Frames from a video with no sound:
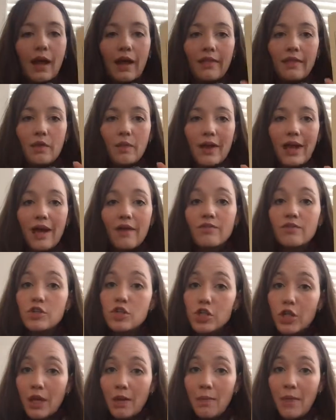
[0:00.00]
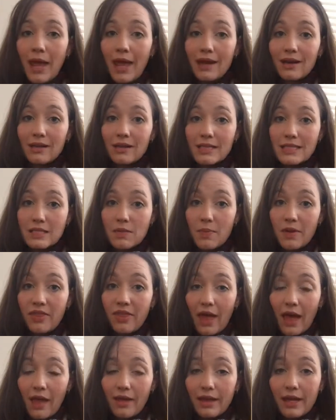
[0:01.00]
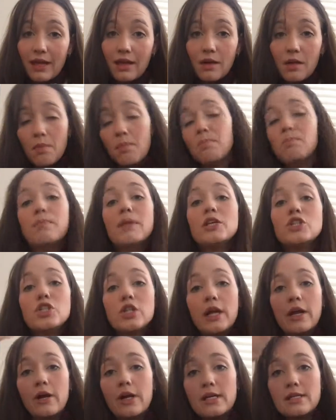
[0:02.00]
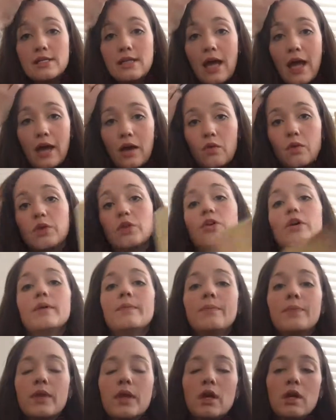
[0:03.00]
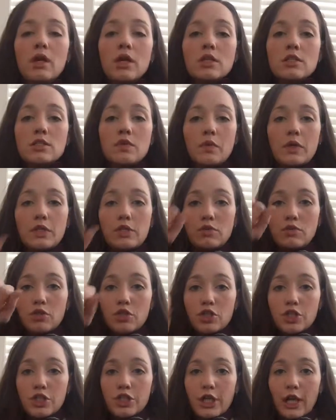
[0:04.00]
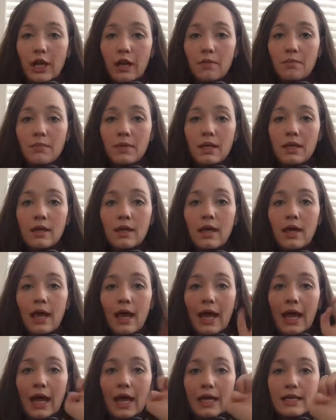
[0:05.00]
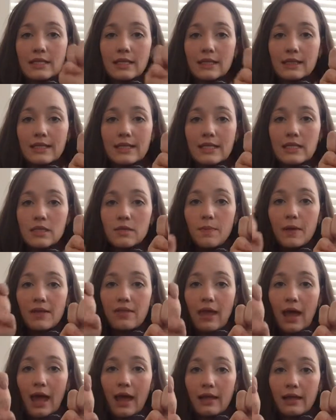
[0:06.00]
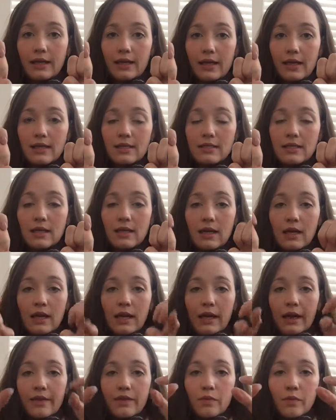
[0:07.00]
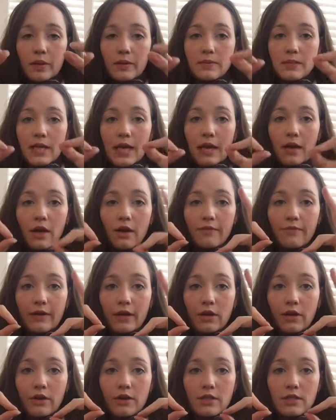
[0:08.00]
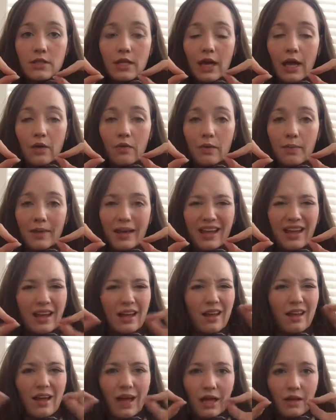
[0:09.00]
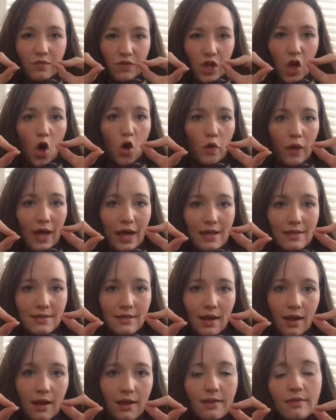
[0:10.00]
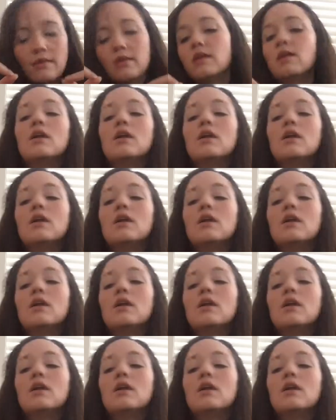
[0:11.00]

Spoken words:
And then we have Jim and Elizabeth Elliot, missionaries to Ecuador. So we do Jim and Elizabeth Elliot, and then we take our fingers and we make kind of the OK sign,